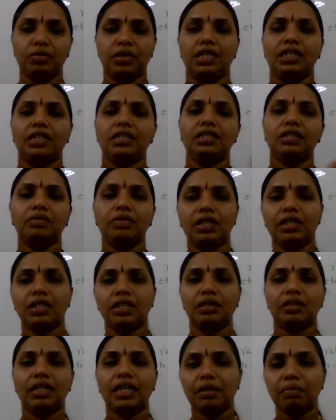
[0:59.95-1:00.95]
That is the
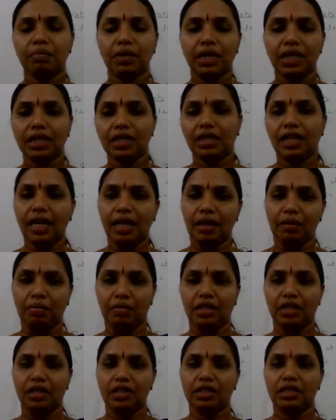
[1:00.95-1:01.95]
work done by time.
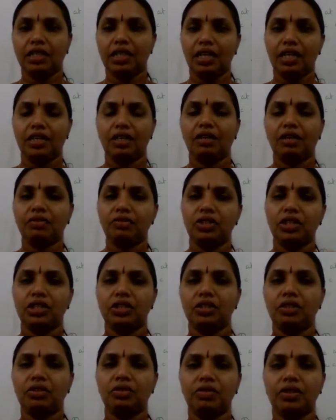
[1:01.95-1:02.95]
It is the rate of
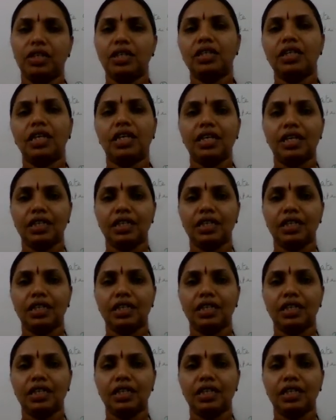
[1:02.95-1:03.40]
change of work done.